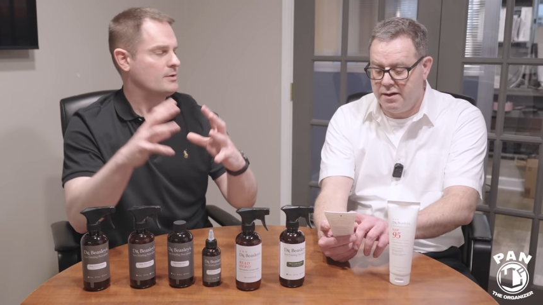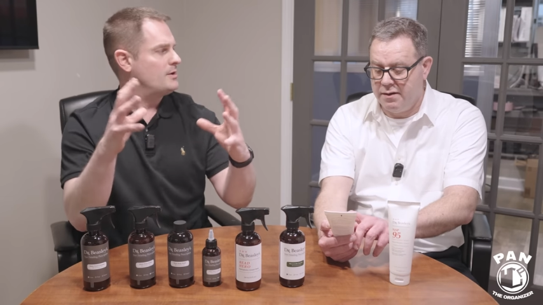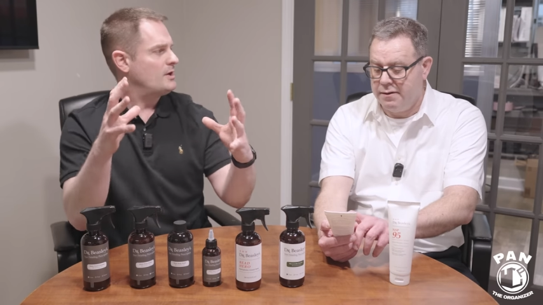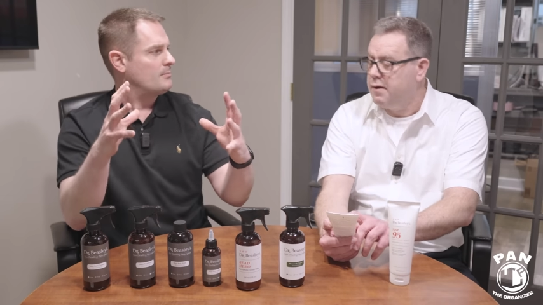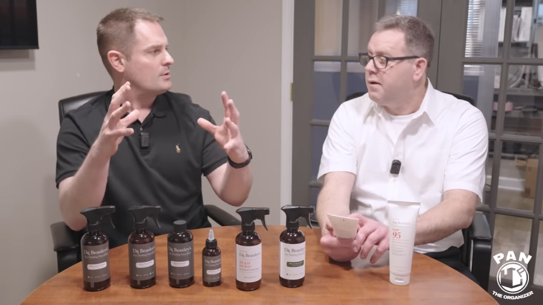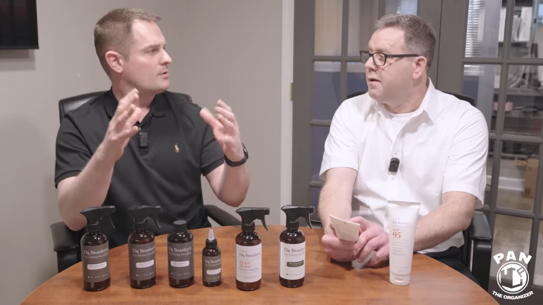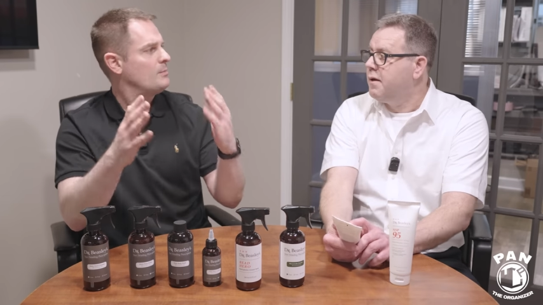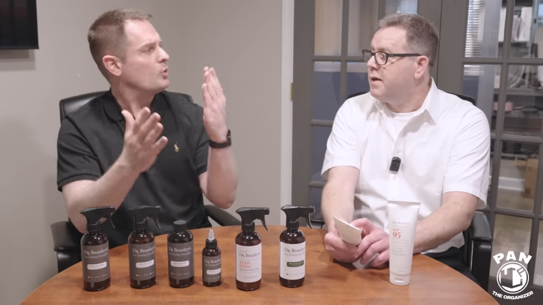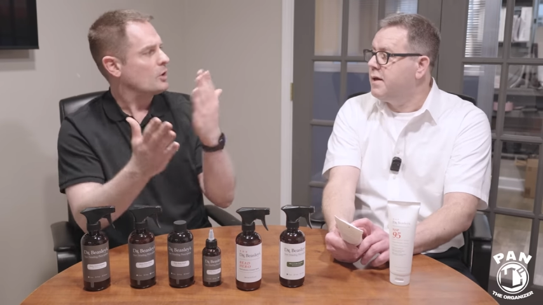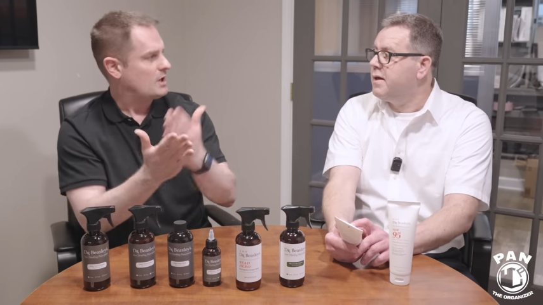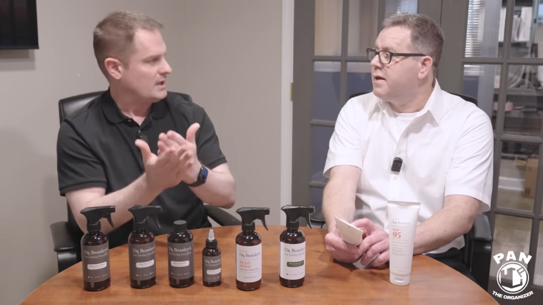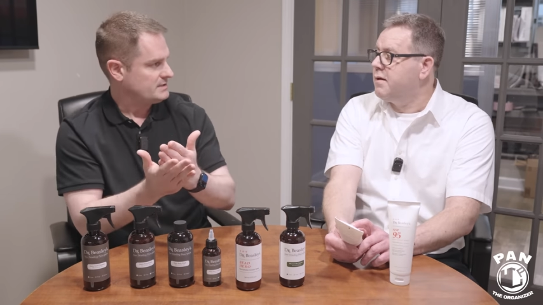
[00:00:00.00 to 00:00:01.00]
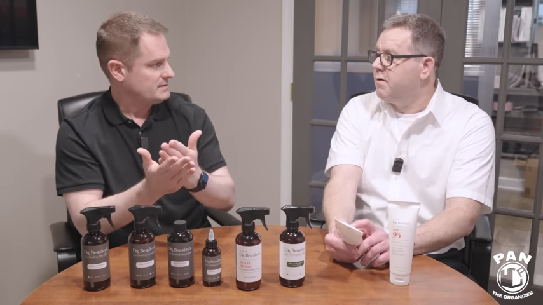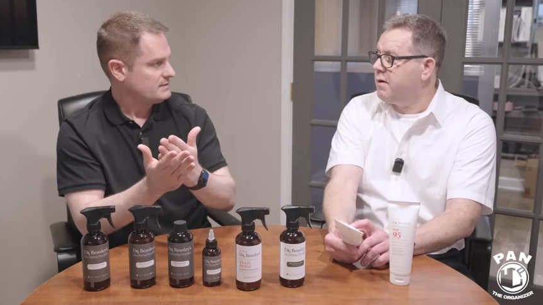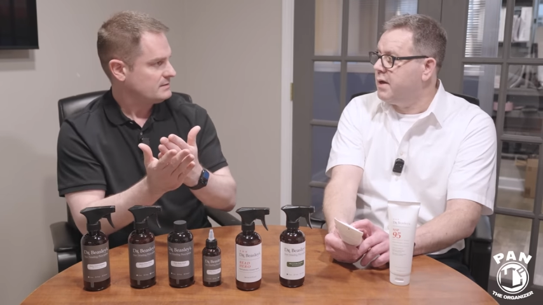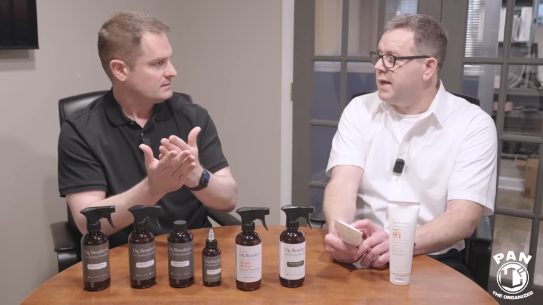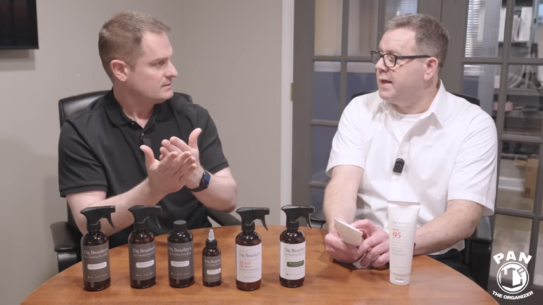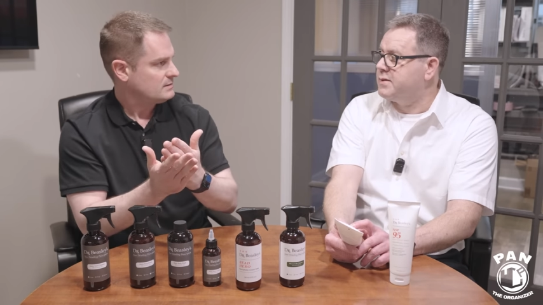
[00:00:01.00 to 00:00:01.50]
Speaker 1: a, the number, the more cut.
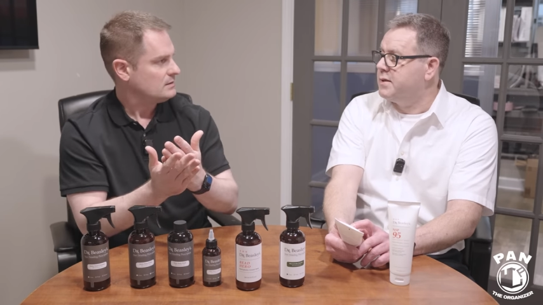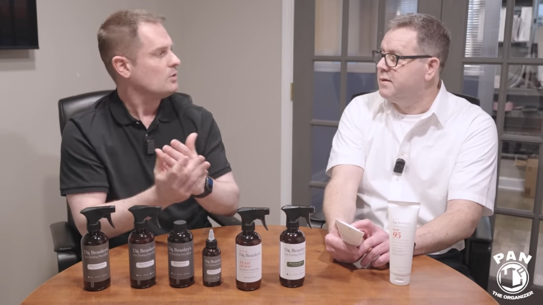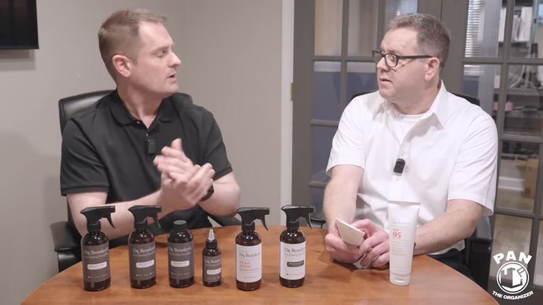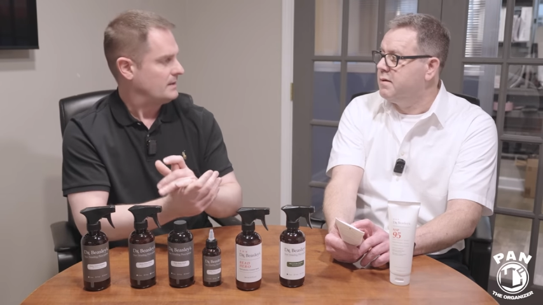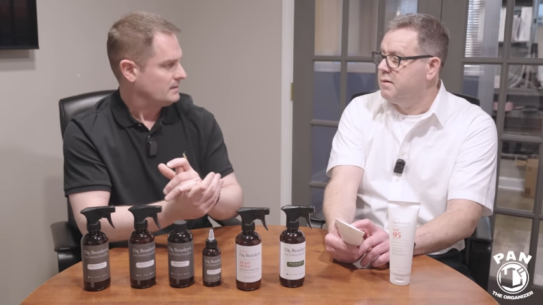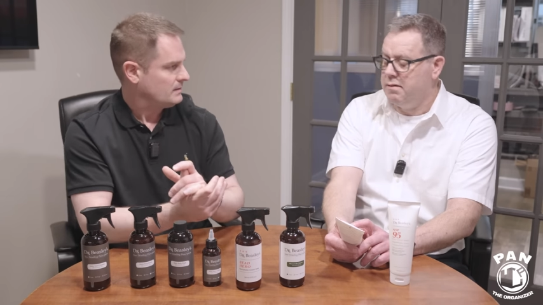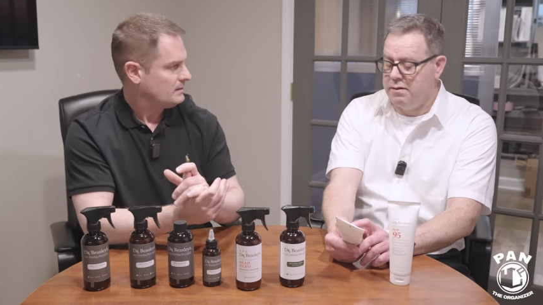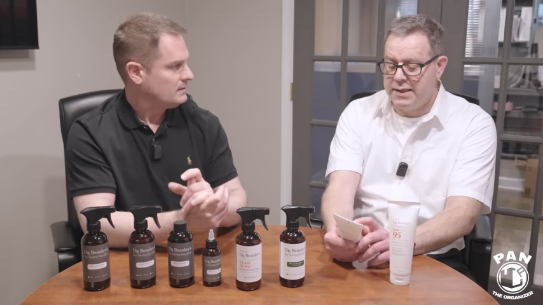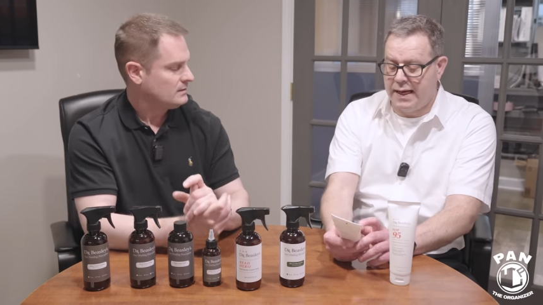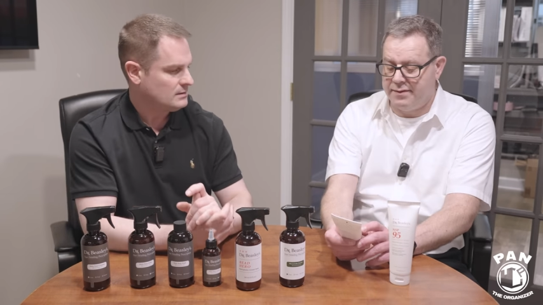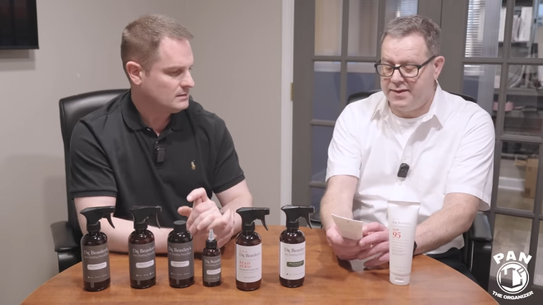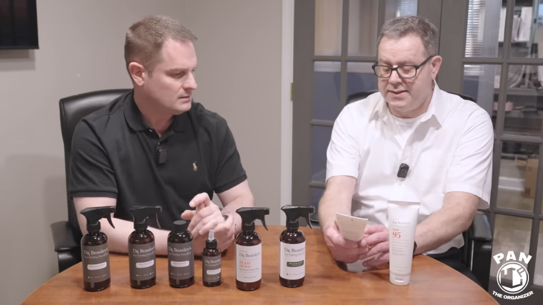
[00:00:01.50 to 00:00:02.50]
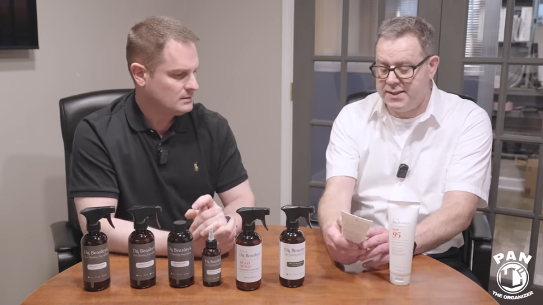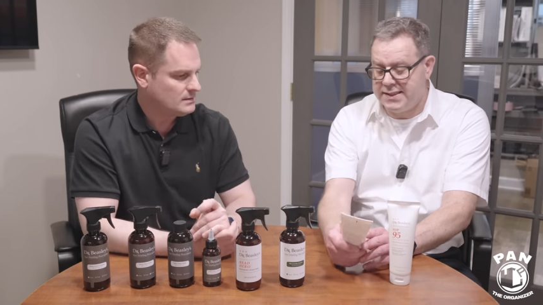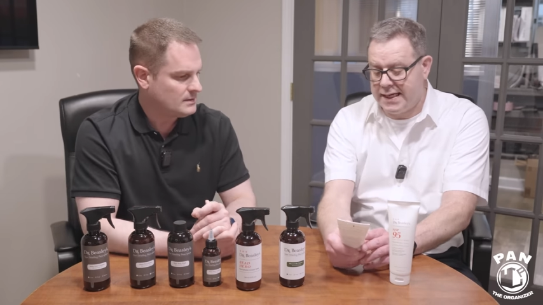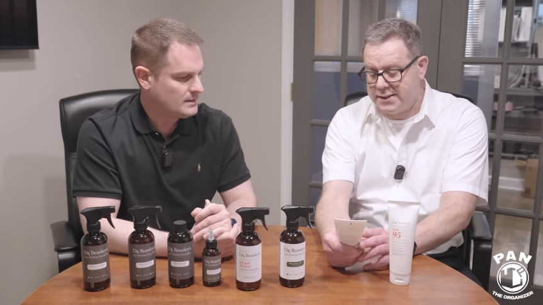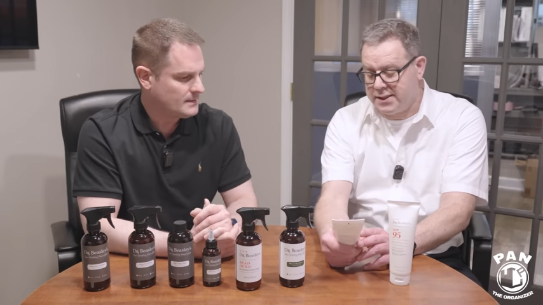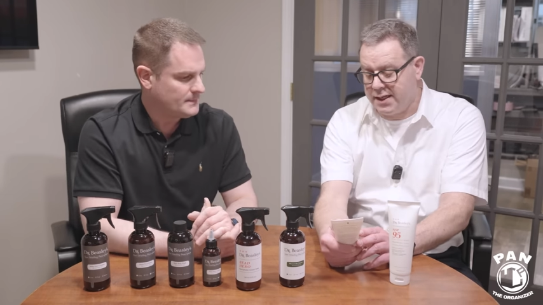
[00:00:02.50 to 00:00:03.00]
Yes. Okay.
Speaker 2: Yeah. This is
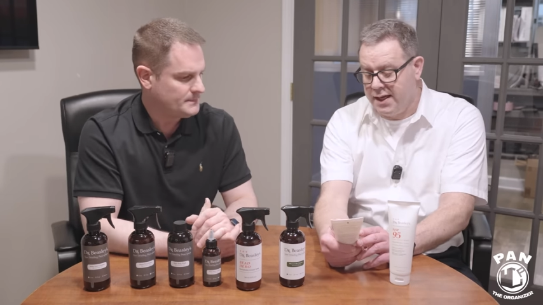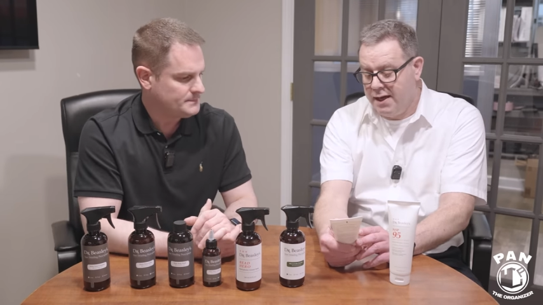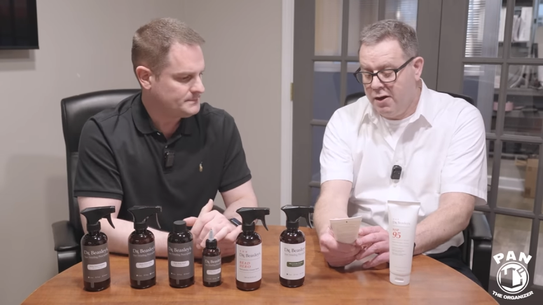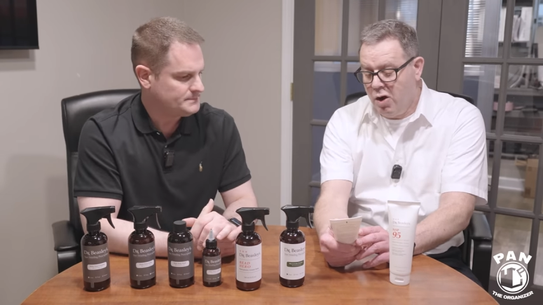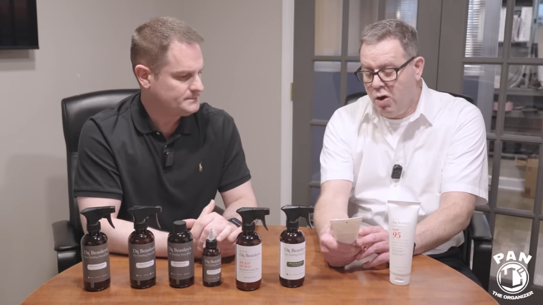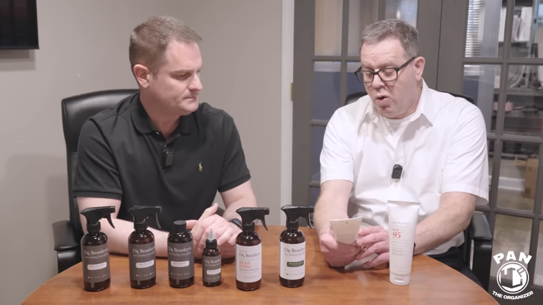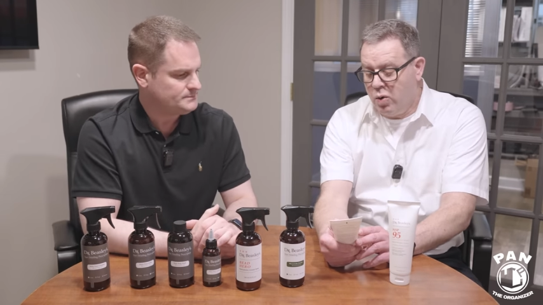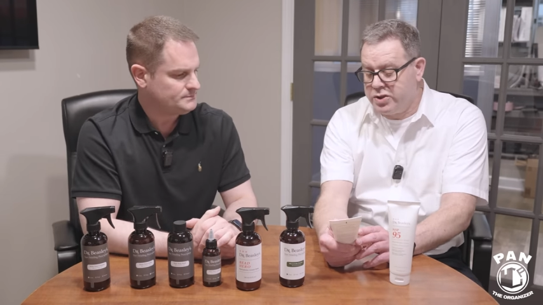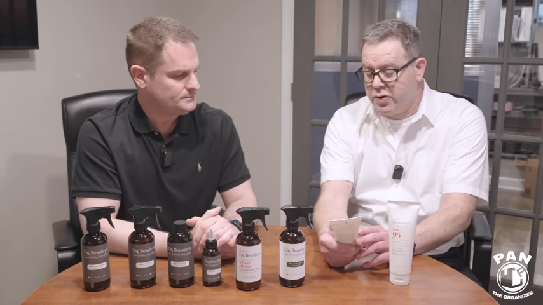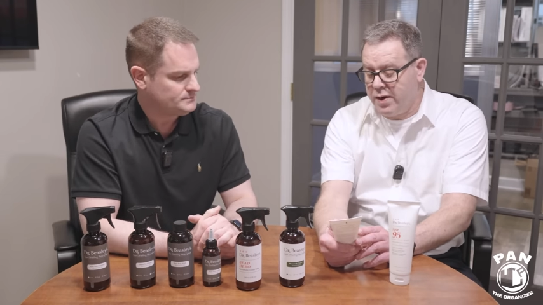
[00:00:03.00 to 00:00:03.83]
actually, what's